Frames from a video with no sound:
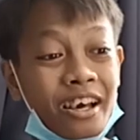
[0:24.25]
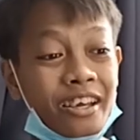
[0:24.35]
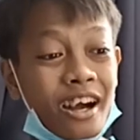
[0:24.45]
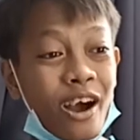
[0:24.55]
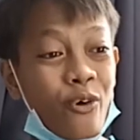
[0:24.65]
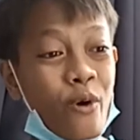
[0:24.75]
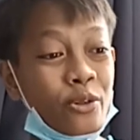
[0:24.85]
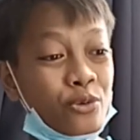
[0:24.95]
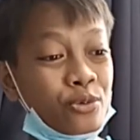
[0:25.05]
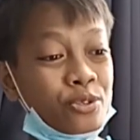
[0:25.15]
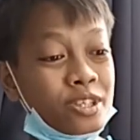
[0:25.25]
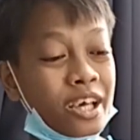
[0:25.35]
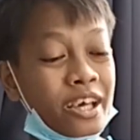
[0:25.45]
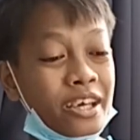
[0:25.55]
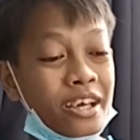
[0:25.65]
Like I want to
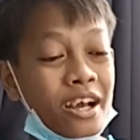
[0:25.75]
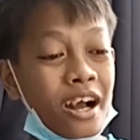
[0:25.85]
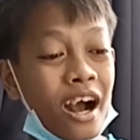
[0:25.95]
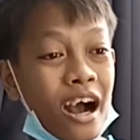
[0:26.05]
stay